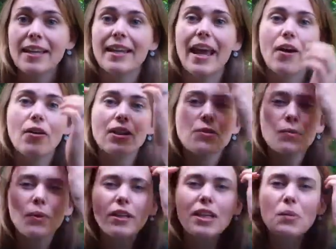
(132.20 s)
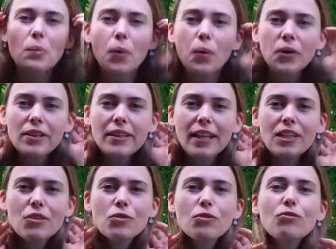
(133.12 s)
Now, it's really important that
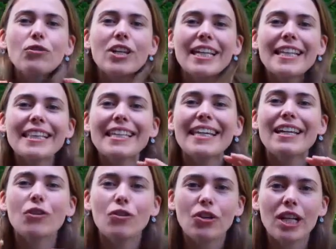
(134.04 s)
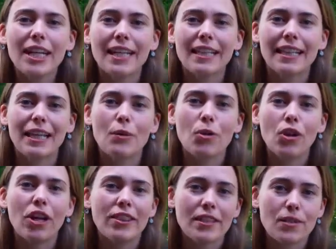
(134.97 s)
you read the ingredient label
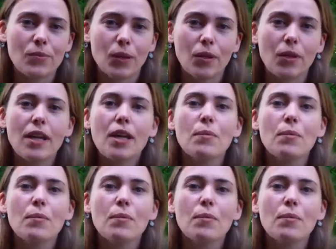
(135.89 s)
on this one,